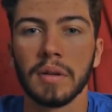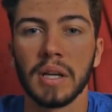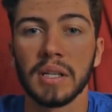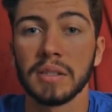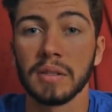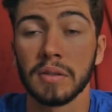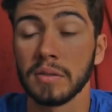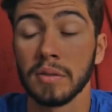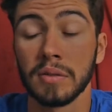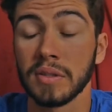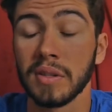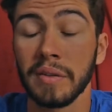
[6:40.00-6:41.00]
as
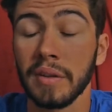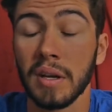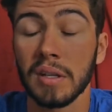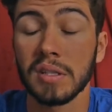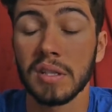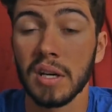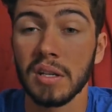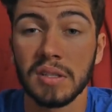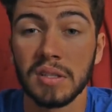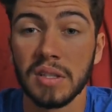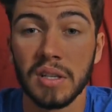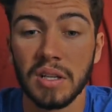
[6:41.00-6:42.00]
a standard
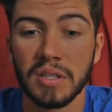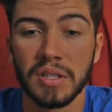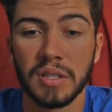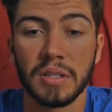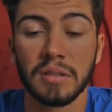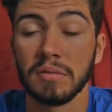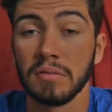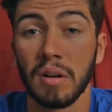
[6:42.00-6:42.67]
size DLG,